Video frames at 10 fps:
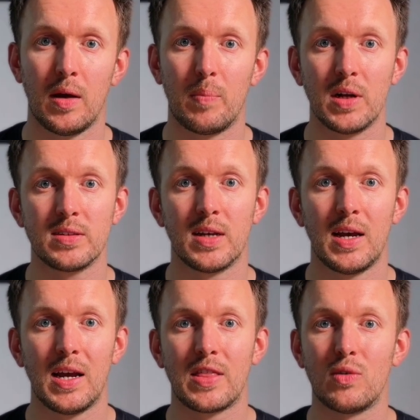But
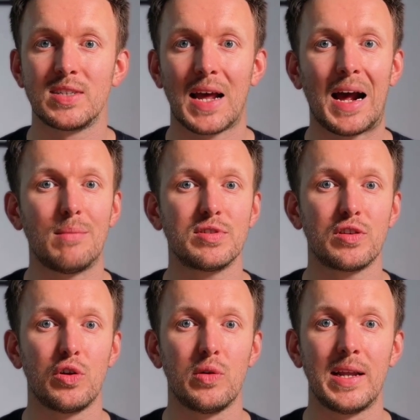there is
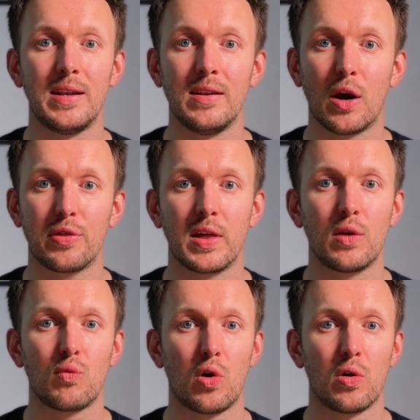absolutely
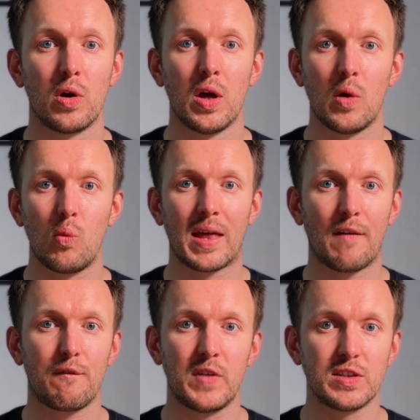nothing wrong with our
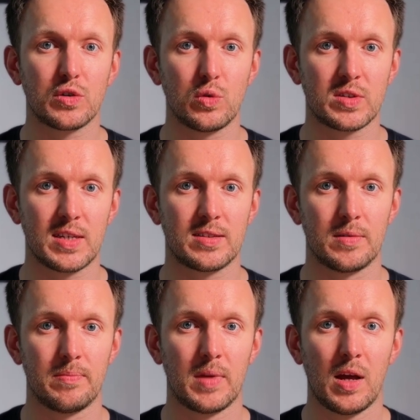physical system.